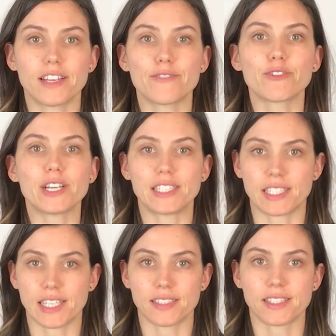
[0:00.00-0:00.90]
For
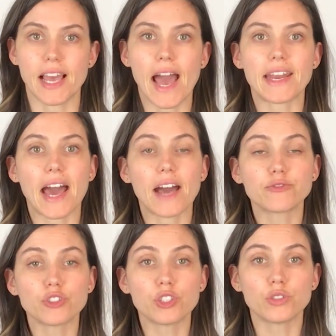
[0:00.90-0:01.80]
instance, an
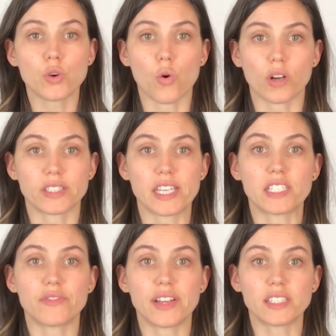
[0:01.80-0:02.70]
afternoon course in
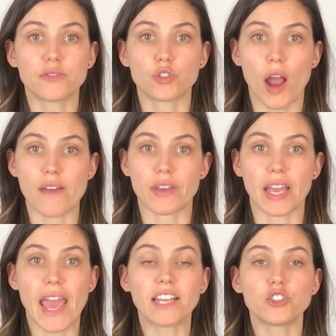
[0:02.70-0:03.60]
defensive driving
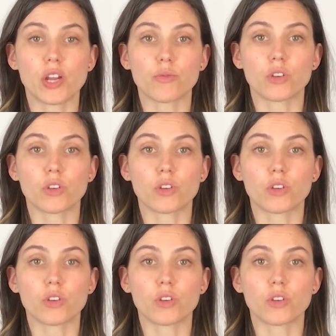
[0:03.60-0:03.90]
and general